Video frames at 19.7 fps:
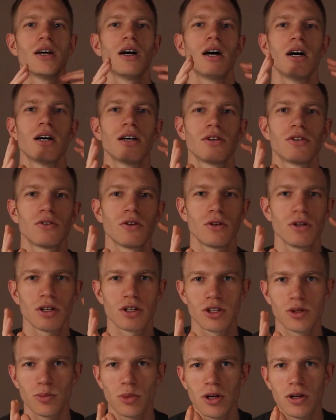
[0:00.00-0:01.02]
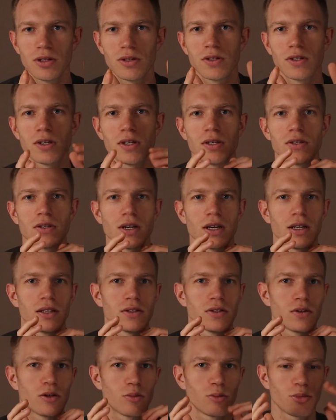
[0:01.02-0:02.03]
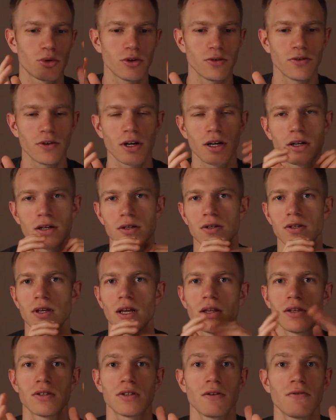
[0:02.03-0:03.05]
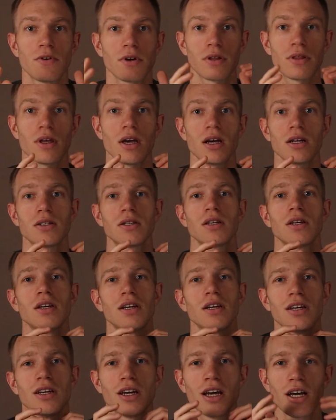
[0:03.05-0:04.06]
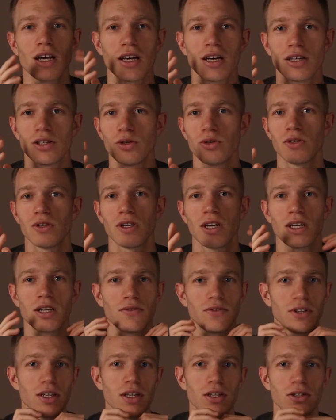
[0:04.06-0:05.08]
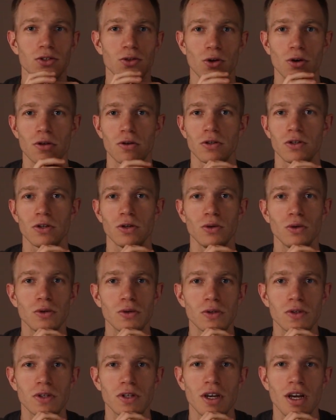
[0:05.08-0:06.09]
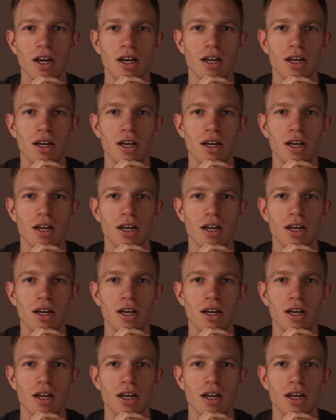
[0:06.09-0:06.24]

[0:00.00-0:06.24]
uh, certain experiences and certain profiles and stuff like that uh, using NFTs or other tools.